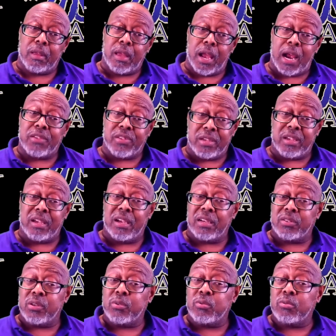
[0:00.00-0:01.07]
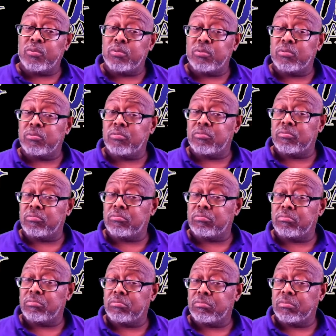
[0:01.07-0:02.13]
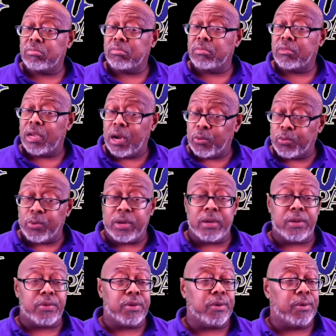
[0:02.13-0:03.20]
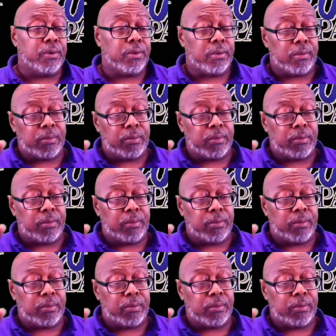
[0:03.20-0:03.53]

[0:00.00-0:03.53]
I said, yeah, I do. I really do.